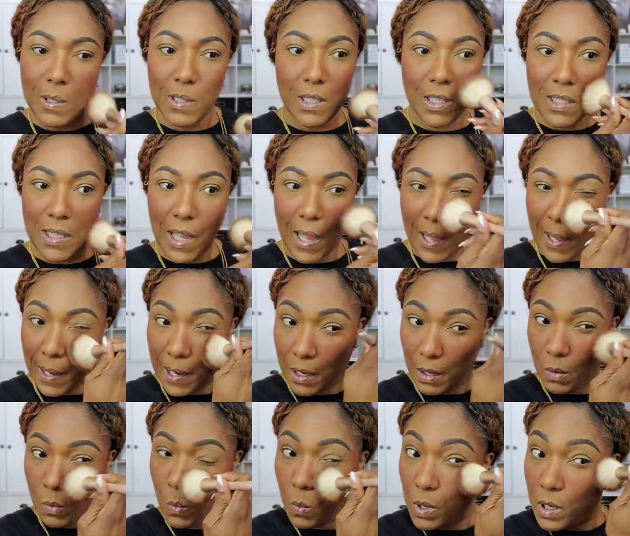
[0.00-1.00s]

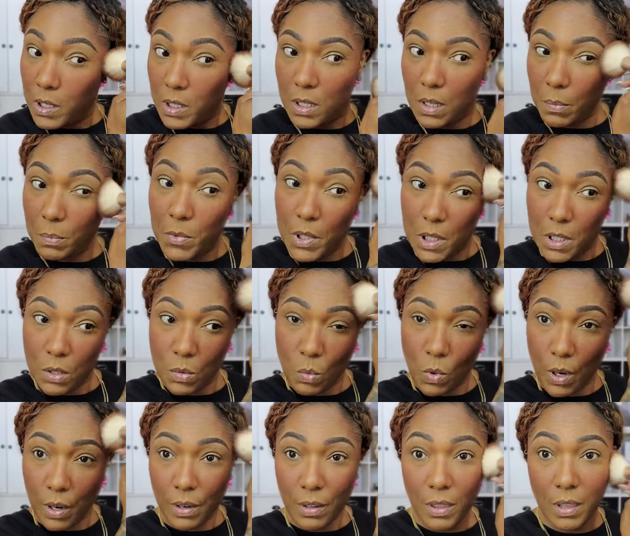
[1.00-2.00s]
decide what something is
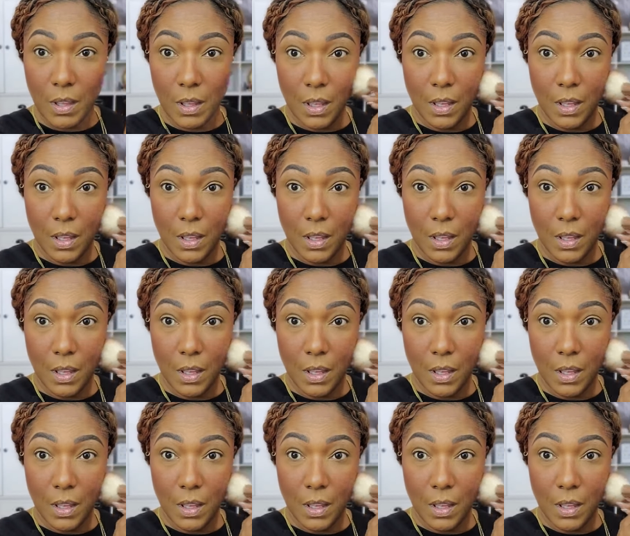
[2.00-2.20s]
worth.